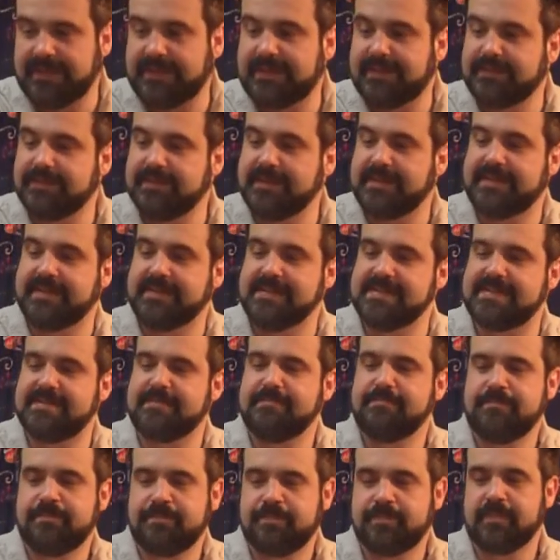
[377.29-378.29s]
which is
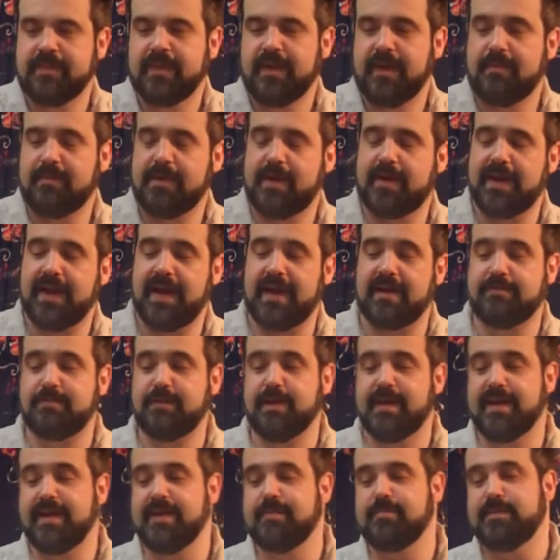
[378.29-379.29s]
about
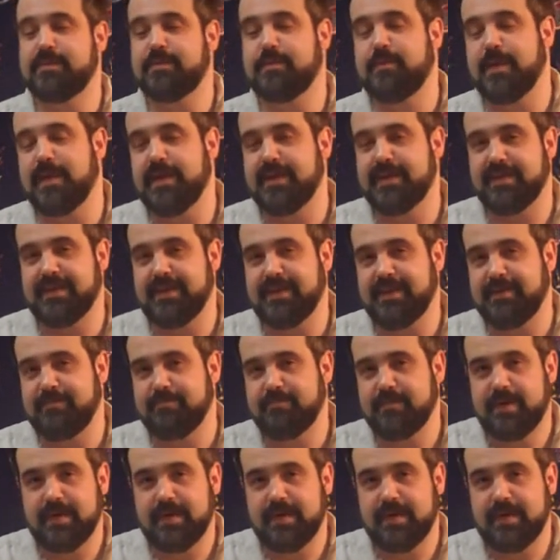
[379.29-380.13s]
halfway in between the